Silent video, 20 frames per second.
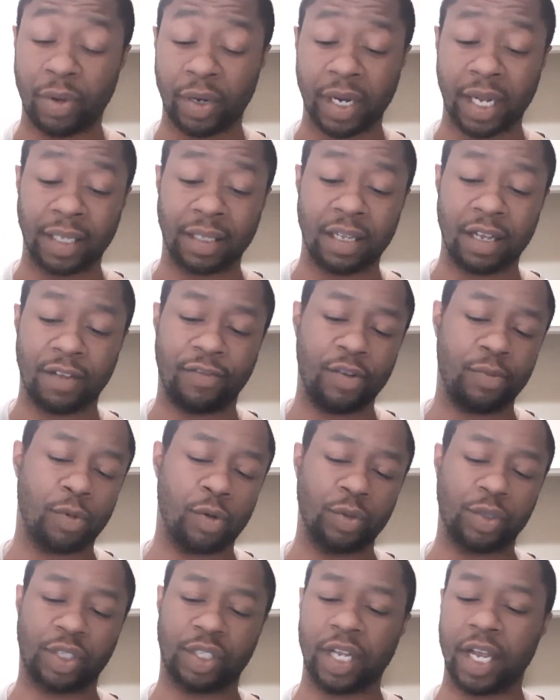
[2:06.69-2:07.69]
But I definitely
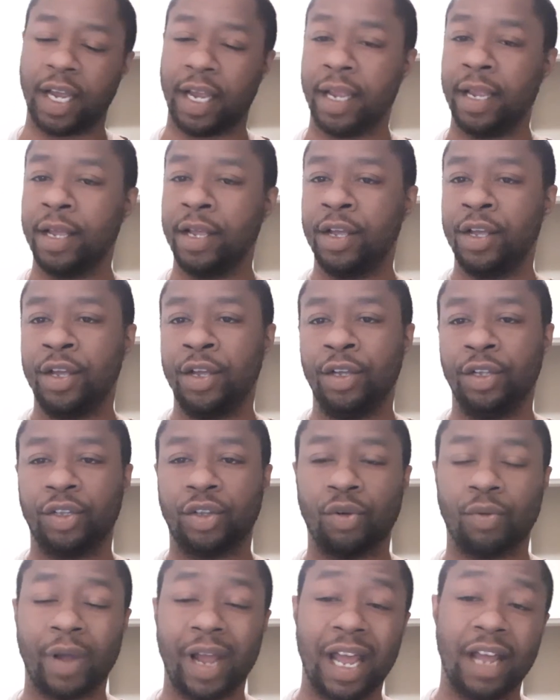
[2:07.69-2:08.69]
will say,
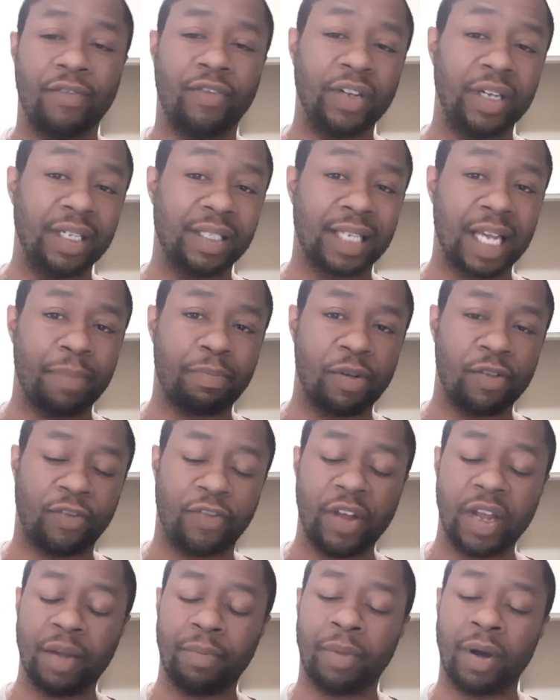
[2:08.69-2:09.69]
don't have any type of
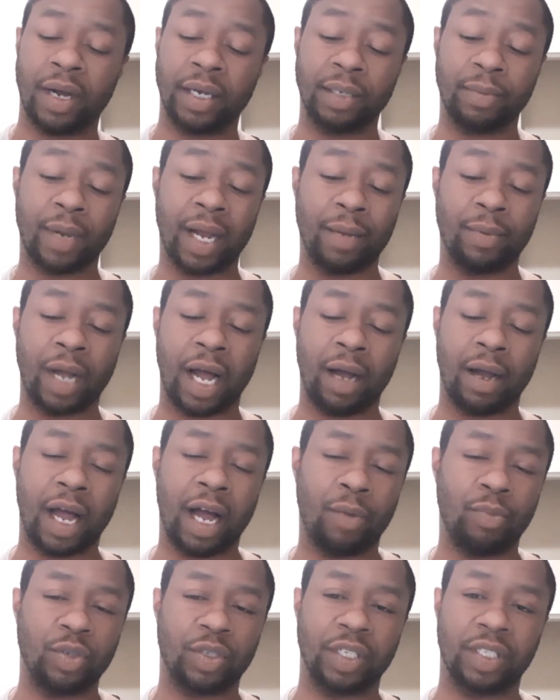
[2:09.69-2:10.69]
fear about it. I, I,
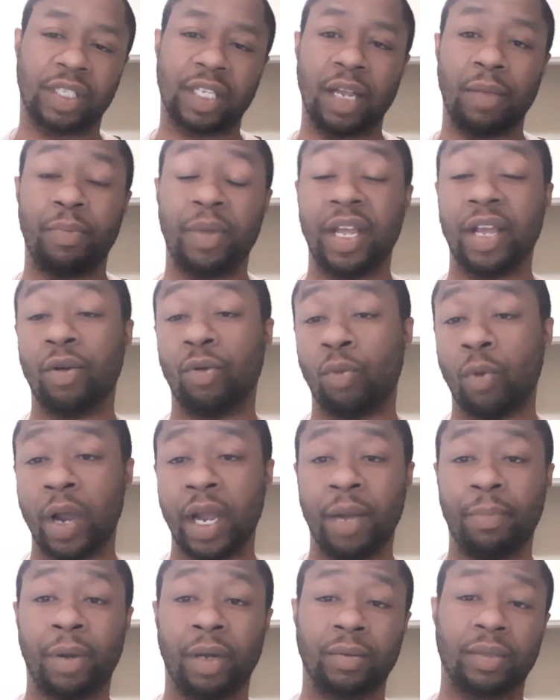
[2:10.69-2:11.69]
I would just say be
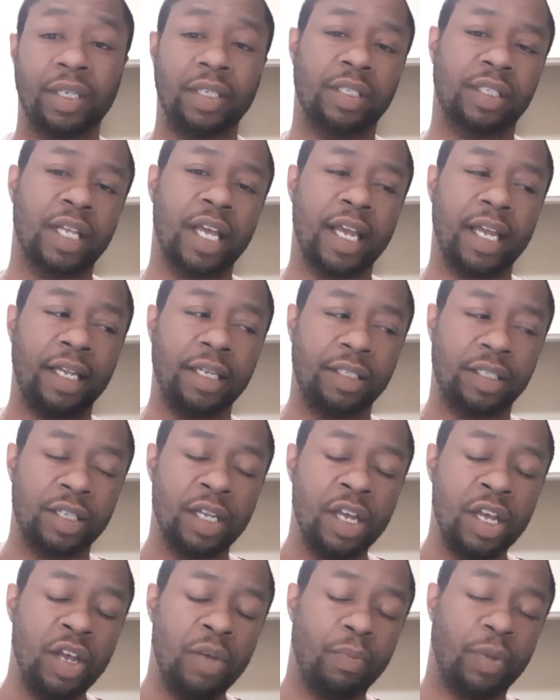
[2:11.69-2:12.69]
aware about these things,
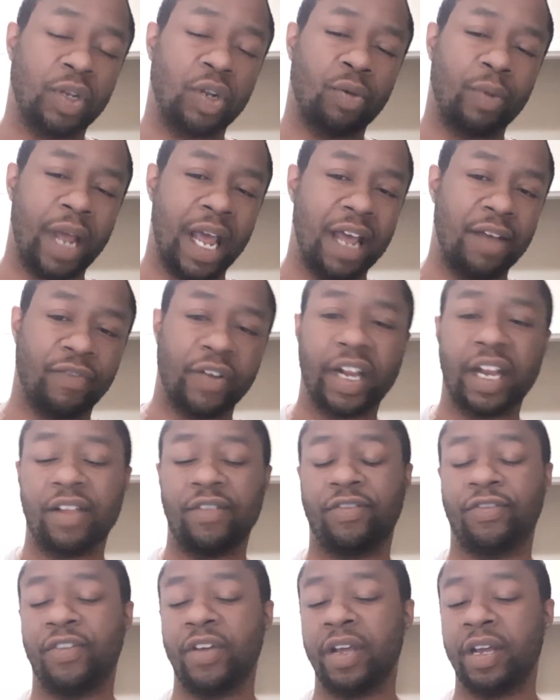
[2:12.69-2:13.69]
but don't have any
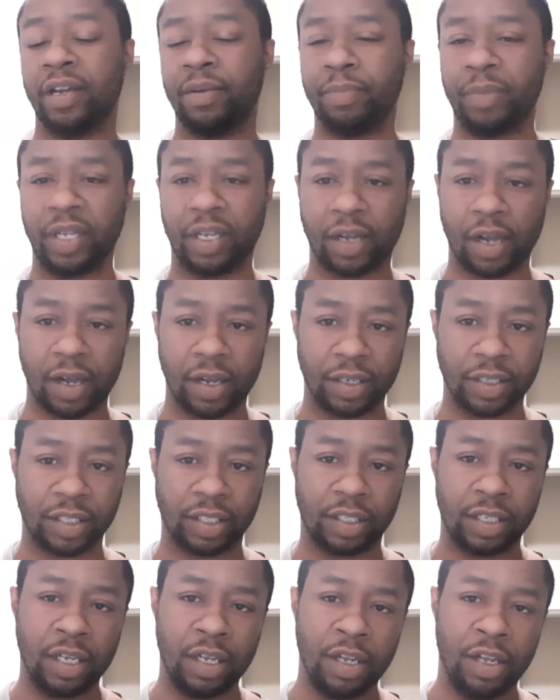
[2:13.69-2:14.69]
fear
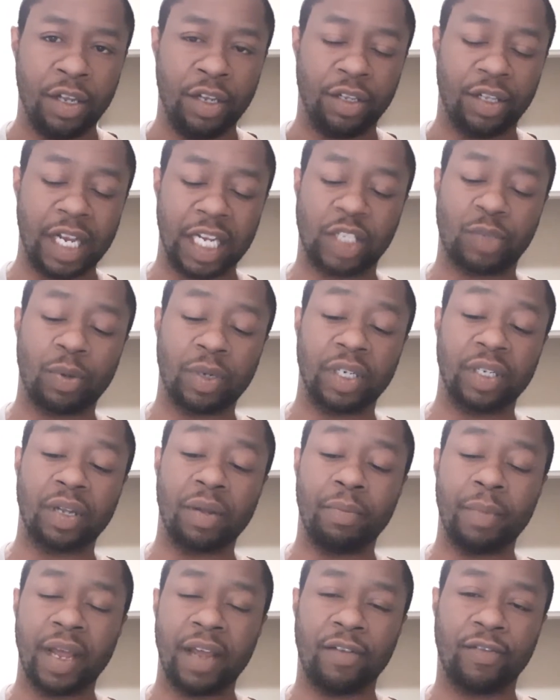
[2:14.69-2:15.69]
because that's one of
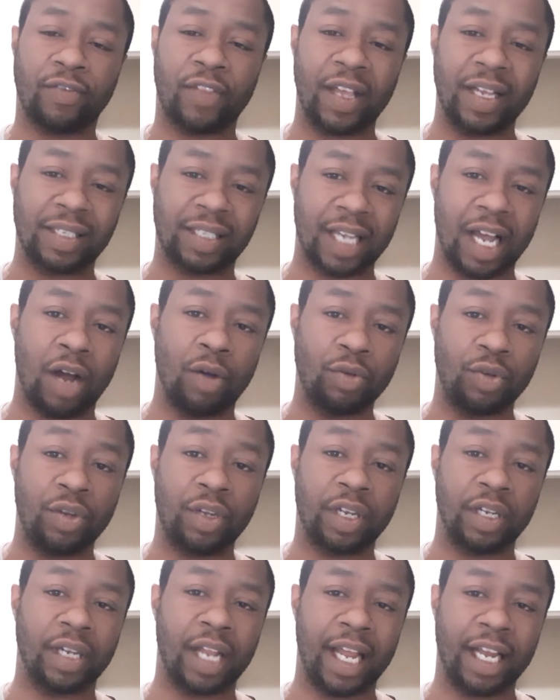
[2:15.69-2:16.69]
the main things how you
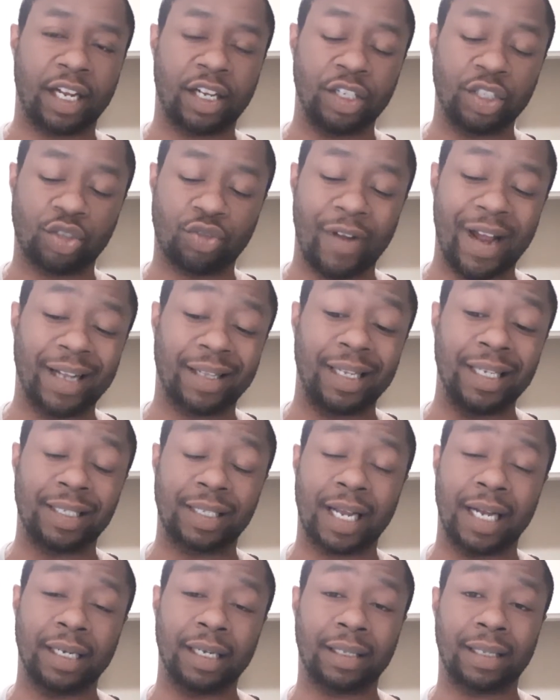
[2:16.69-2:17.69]
can like contract these
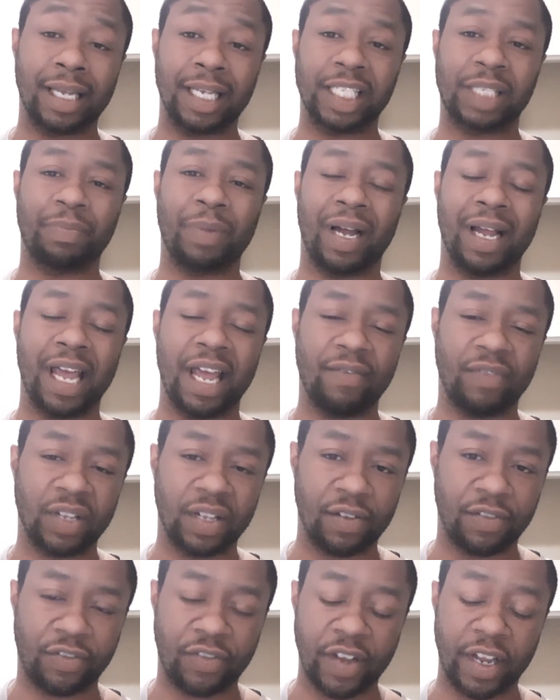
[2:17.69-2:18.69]
kind of things by having
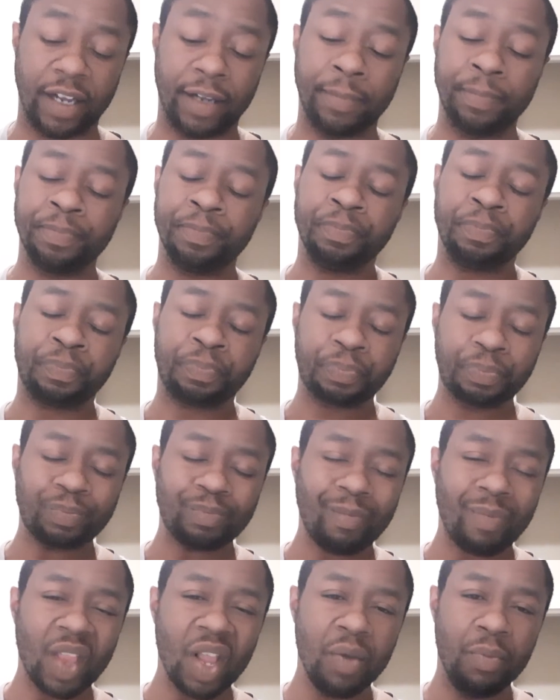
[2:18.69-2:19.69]
the fear
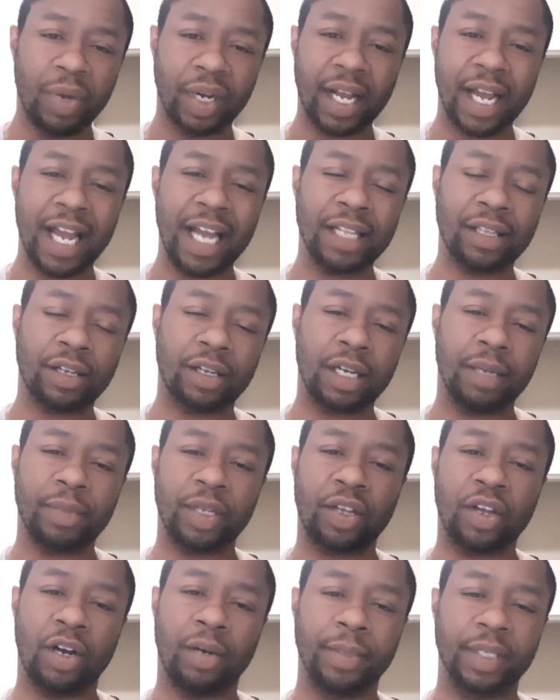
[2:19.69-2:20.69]
but I had to come
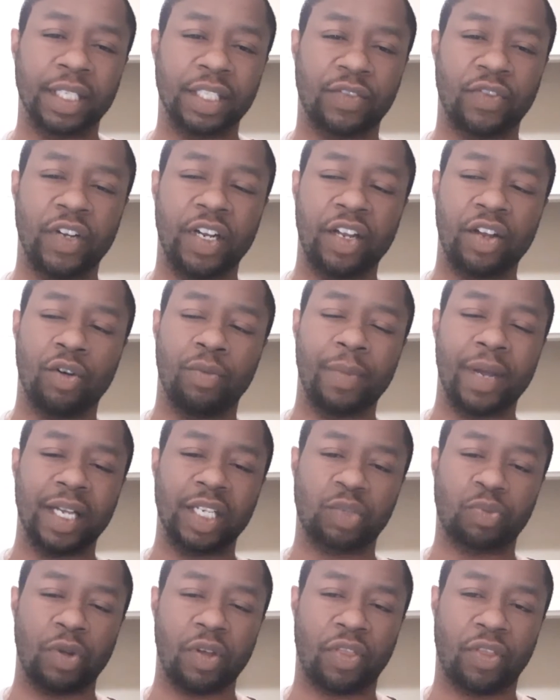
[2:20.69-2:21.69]
to y'all with this video, man.
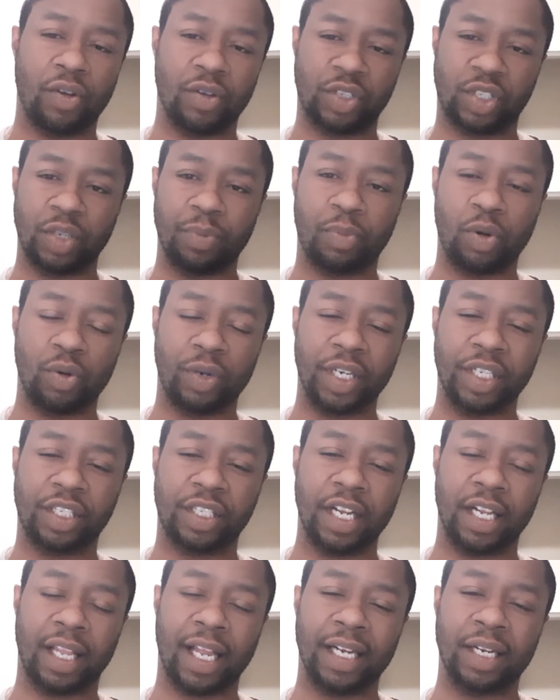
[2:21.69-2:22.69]
Spread thoughts up on this
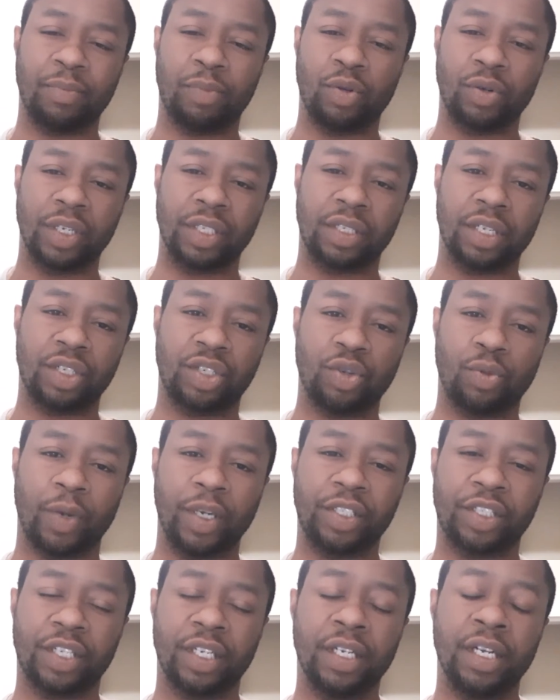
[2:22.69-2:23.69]
shit. Light up on the
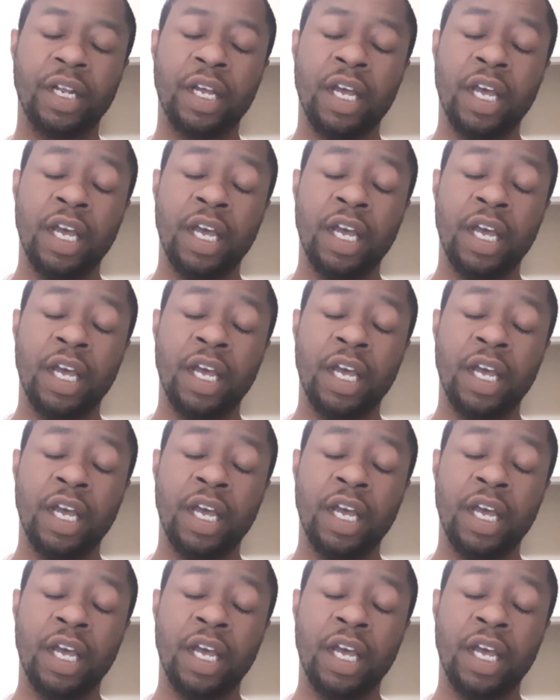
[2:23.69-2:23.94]
situation.